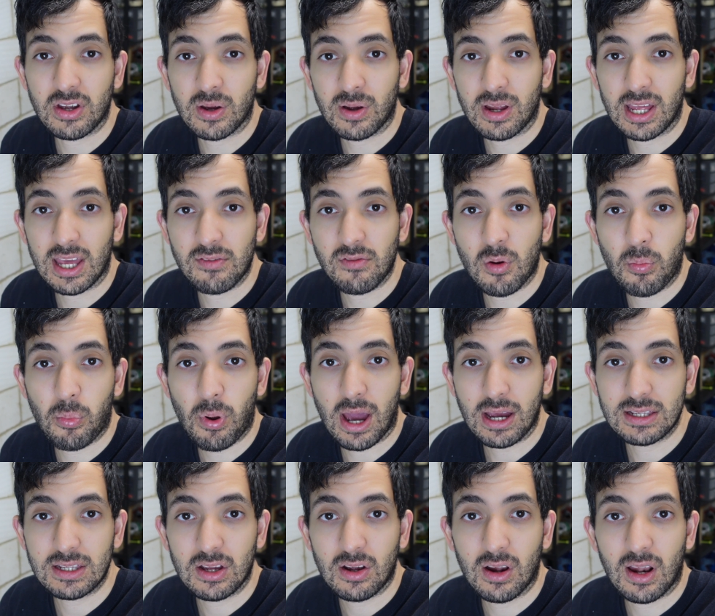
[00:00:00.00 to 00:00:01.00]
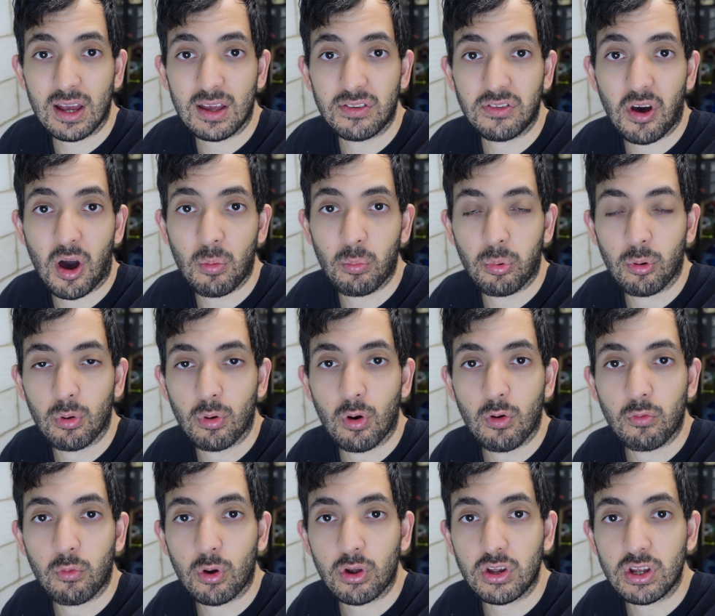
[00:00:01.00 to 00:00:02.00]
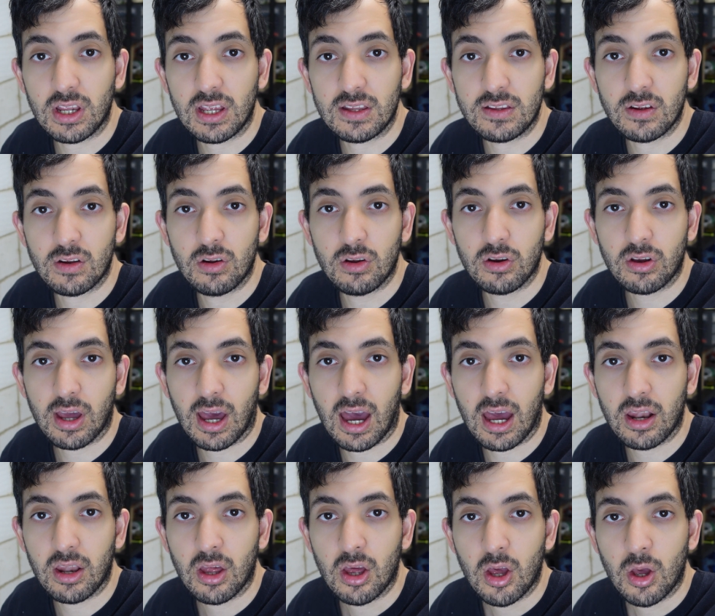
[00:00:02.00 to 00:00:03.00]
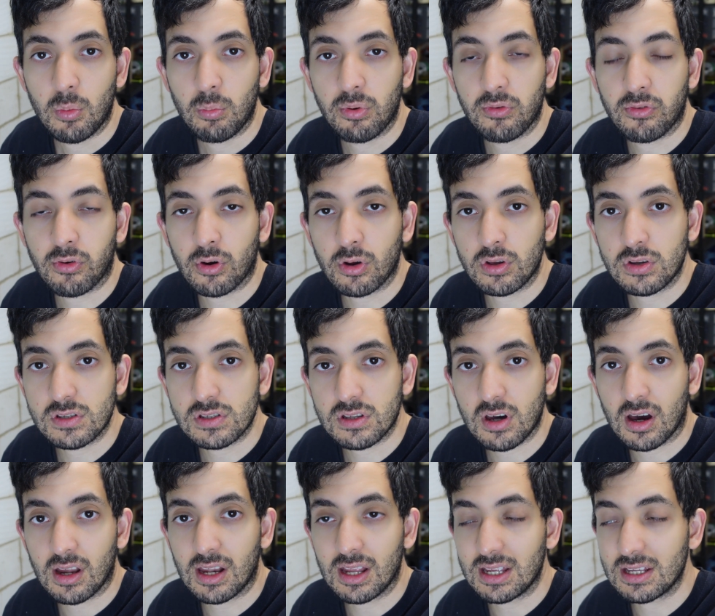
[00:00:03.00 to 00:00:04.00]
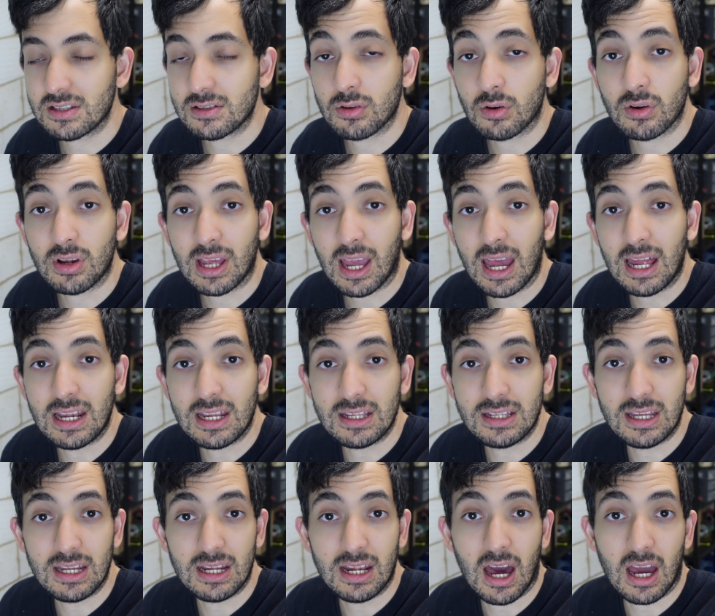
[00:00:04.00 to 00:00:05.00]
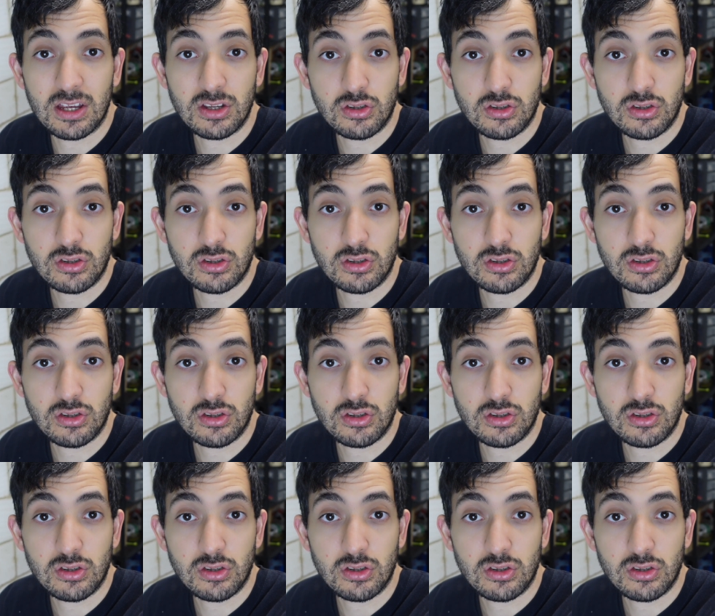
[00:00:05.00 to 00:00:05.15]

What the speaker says: I'm going to give you a practical example of what you need to look at before you start installing LED light